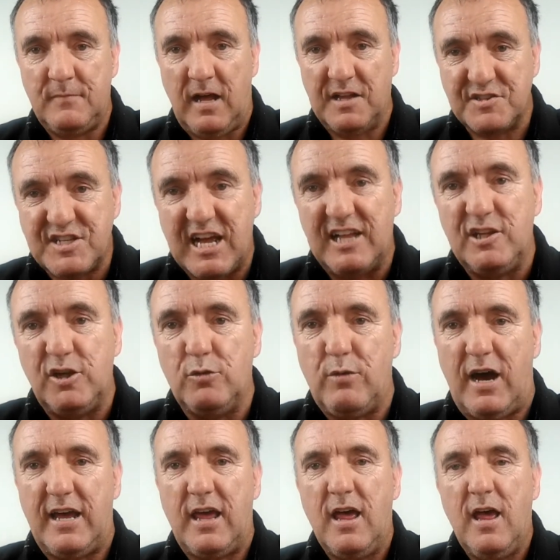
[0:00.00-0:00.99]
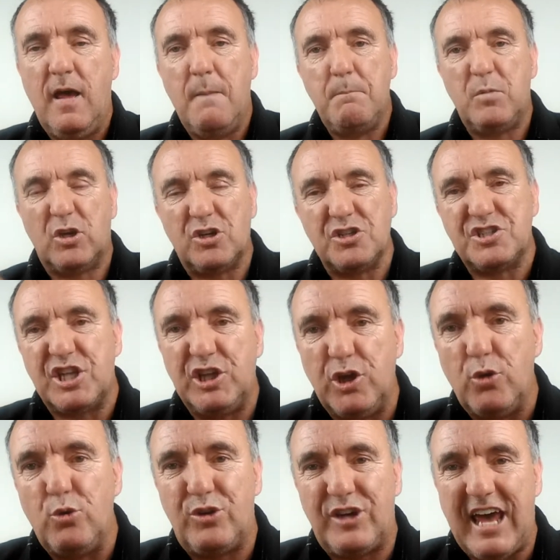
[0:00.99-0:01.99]
I'll tell you why. Because the
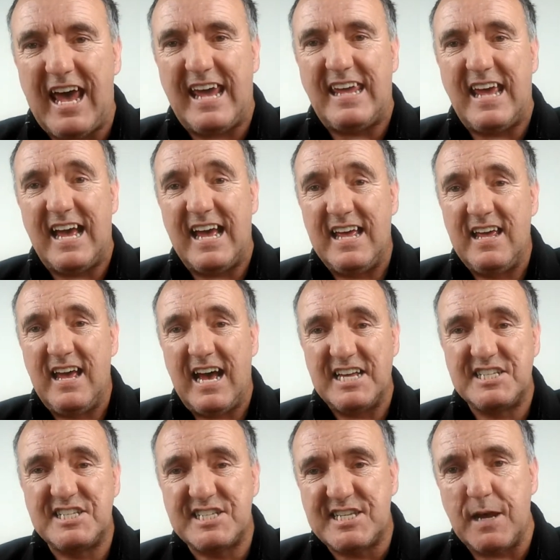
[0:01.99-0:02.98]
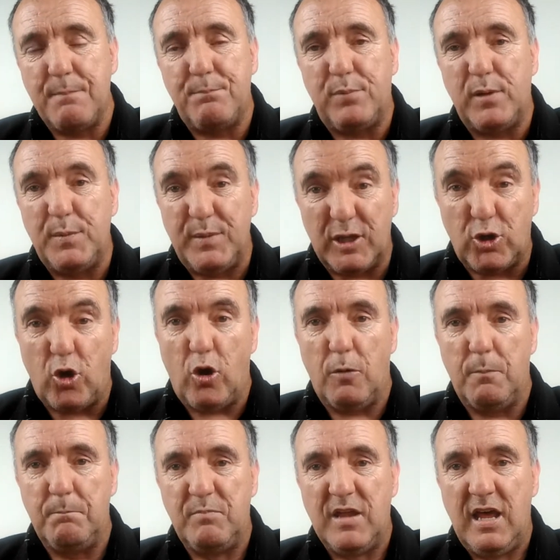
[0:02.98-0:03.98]
UK has simply
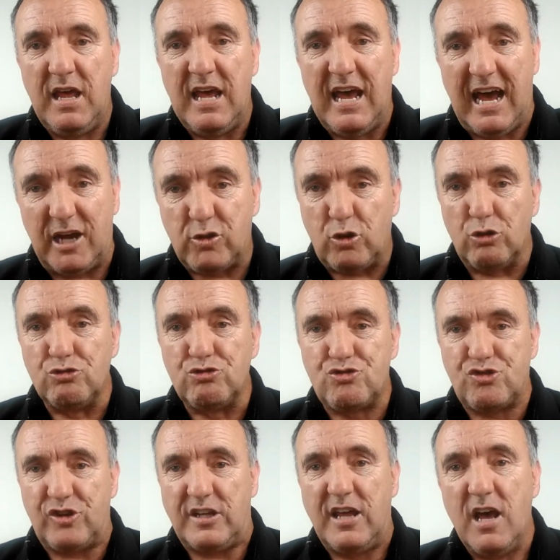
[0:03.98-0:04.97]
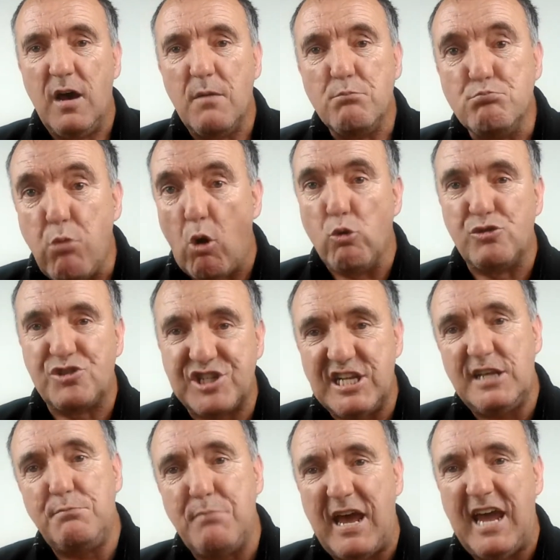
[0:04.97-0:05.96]
become a country
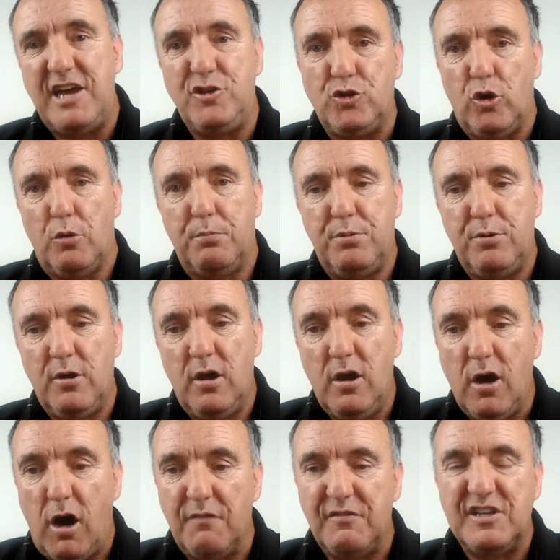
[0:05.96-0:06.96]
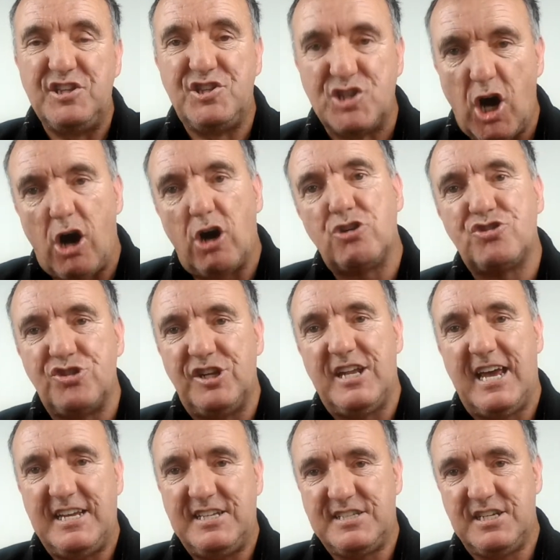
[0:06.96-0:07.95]
mostly made up of
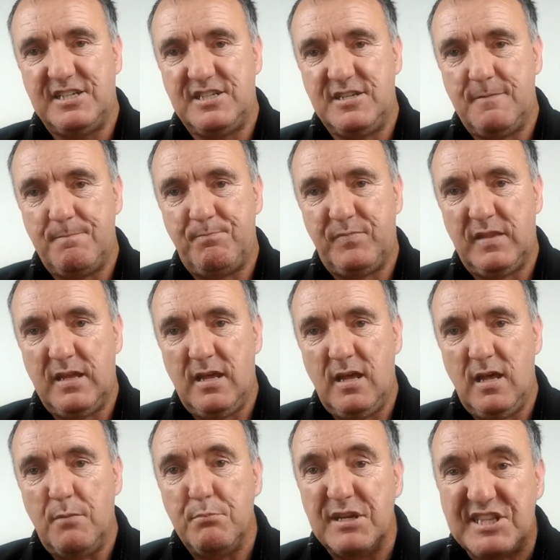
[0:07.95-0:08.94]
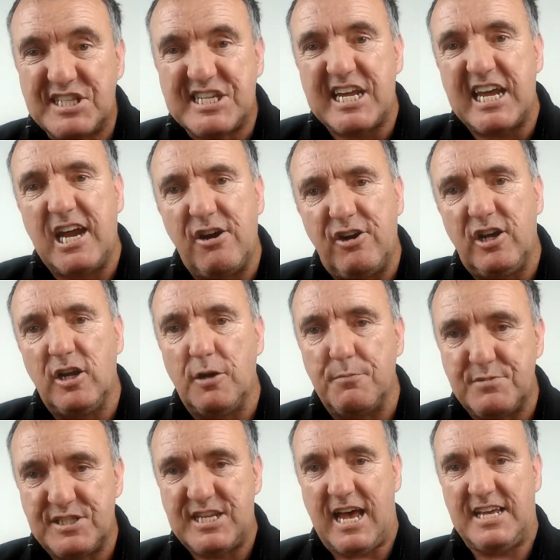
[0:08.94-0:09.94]
indoctrinated, material
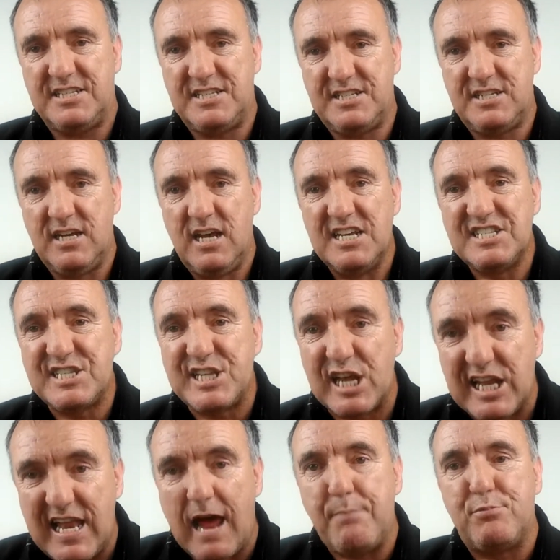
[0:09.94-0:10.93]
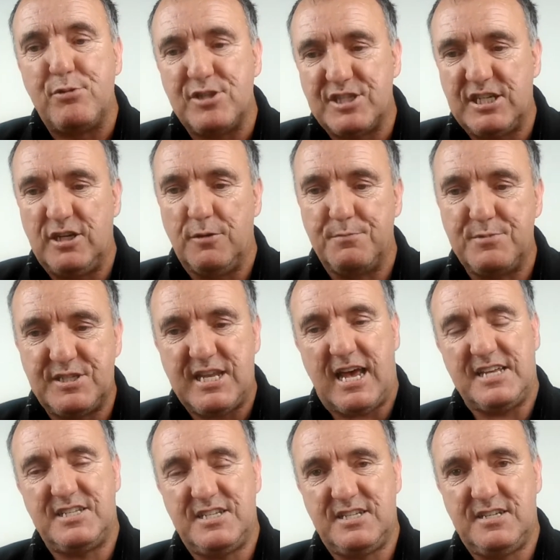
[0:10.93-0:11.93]
obsessed, celebrity
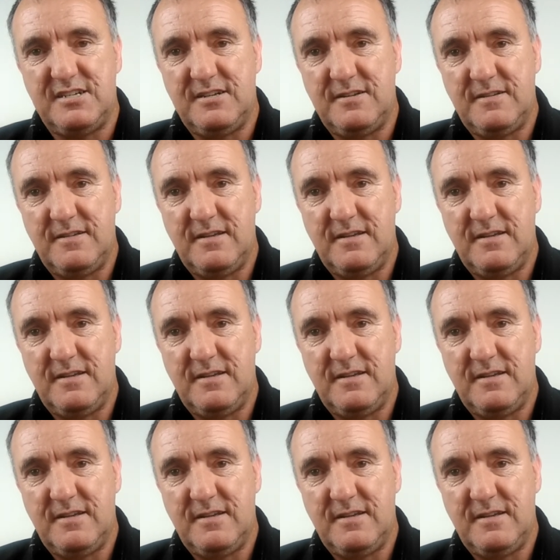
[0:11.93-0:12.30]
obsessed,